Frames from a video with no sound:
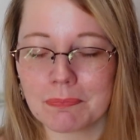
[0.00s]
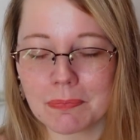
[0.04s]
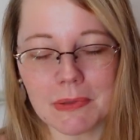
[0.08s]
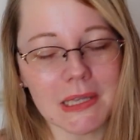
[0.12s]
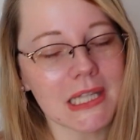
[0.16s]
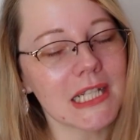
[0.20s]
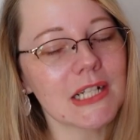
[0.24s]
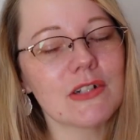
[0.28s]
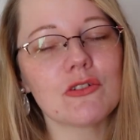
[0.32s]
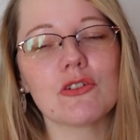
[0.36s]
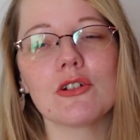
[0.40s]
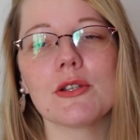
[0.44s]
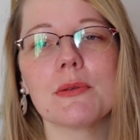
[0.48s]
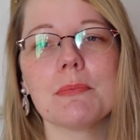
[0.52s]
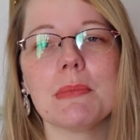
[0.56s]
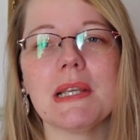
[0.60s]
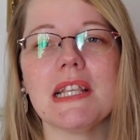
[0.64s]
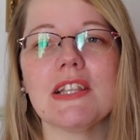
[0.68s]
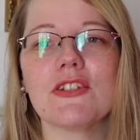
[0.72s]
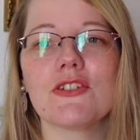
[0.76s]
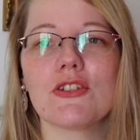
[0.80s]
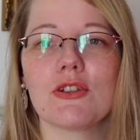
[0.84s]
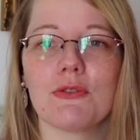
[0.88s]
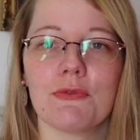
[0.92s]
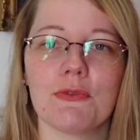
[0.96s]
Literally
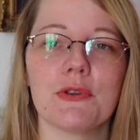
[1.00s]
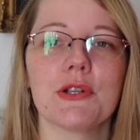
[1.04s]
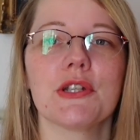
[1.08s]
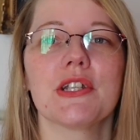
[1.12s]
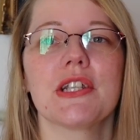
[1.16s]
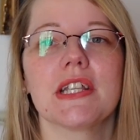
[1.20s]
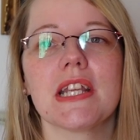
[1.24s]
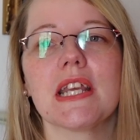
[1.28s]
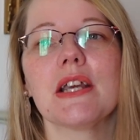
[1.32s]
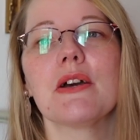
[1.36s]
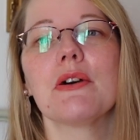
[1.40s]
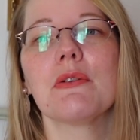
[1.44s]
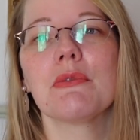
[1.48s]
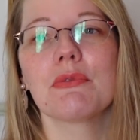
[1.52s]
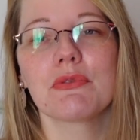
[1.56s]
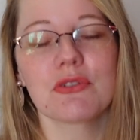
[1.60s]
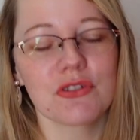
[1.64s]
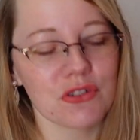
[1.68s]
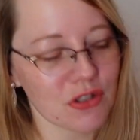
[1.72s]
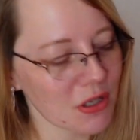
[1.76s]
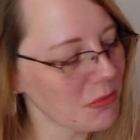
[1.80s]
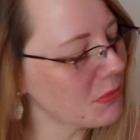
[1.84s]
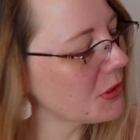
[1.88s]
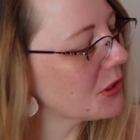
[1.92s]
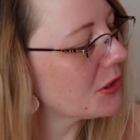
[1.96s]
means the first day of
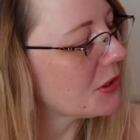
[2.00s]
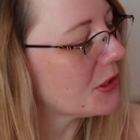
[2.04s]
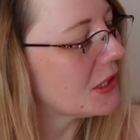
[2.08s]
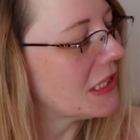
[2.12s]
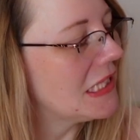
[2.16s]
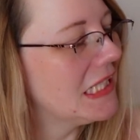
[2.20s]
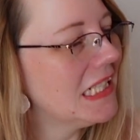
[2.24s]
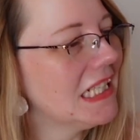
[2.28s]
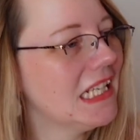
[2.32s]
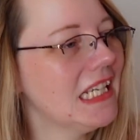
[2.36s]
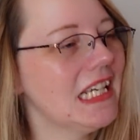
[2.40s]
summer.